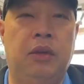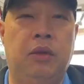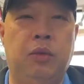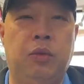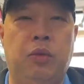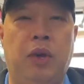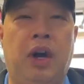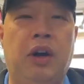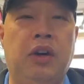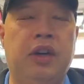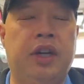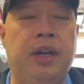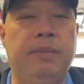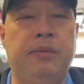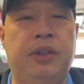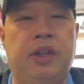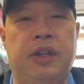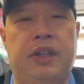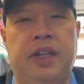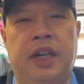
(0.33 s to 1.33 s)
Welcome
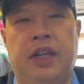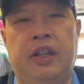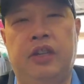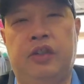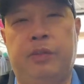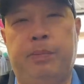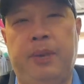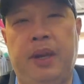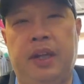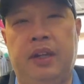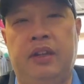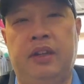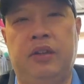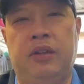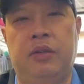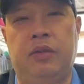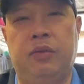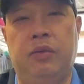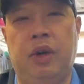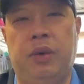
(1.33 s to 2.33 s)
to Tennis Spin,
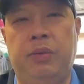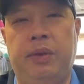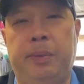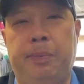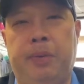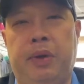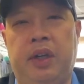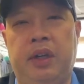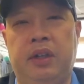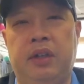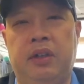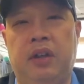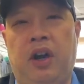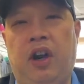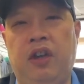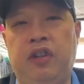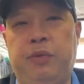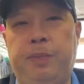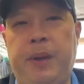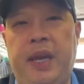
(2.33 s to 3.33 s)
where we put
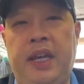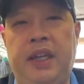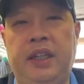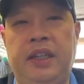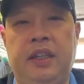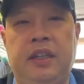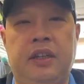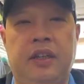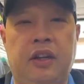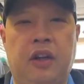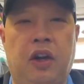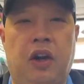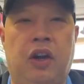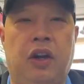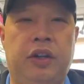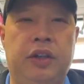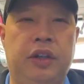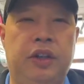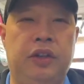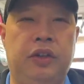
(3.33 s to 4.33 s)
our spin
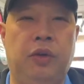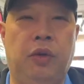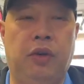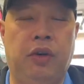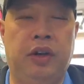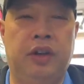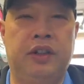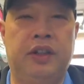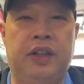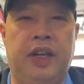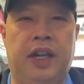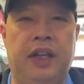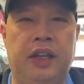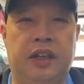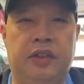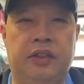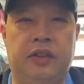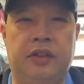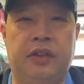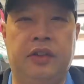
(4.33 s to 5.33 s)
on your
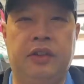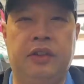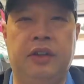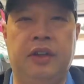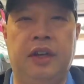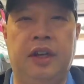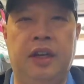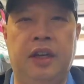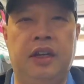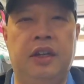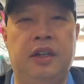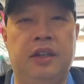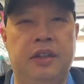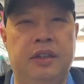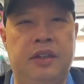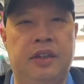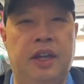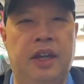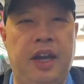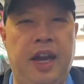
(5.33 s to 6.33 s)
tennis.
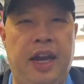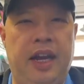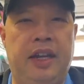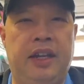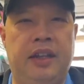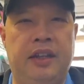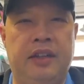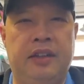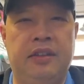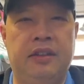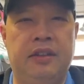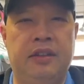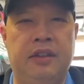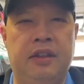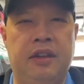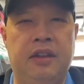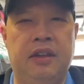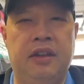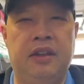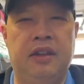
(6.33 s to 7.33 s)
Today,
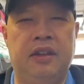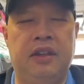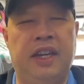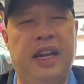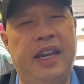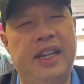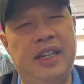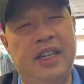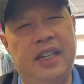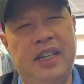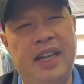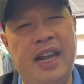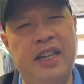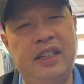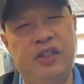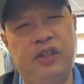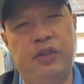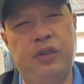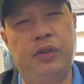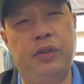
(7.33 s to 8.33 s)
a
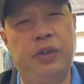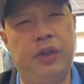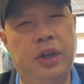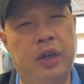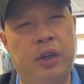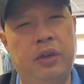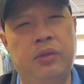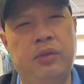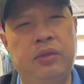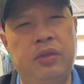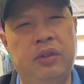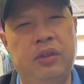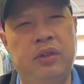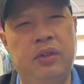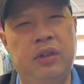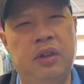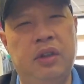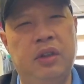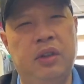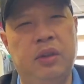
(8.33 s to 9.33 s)
lesser known
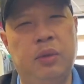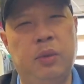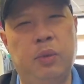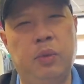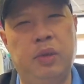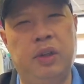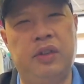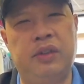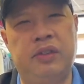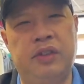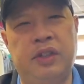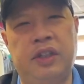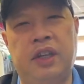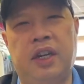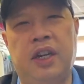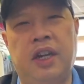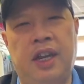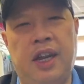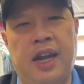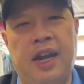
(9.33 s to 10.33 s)
Wilson
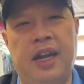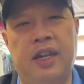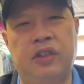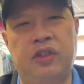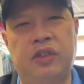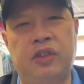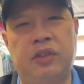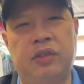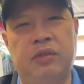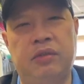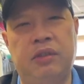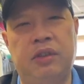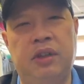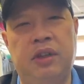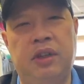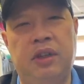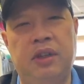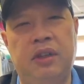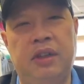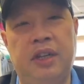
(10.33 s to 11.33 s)
Clash
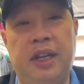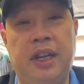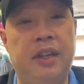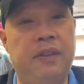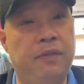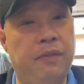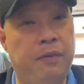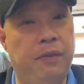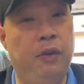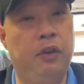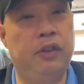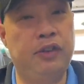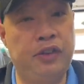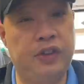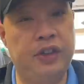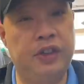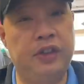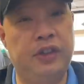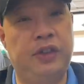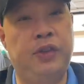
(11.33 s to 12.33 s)
in
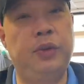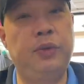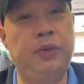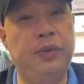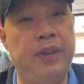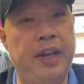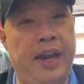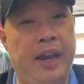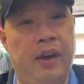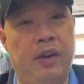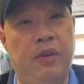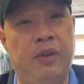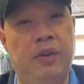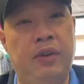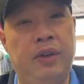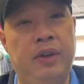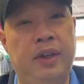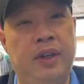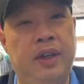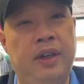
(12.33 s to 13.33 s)
version 2 now.
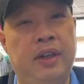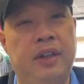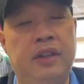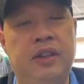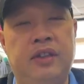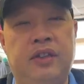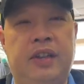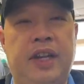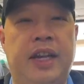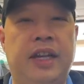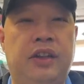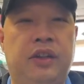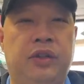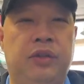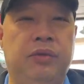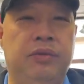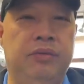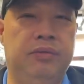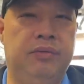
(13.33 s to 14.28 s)
Stay tuned.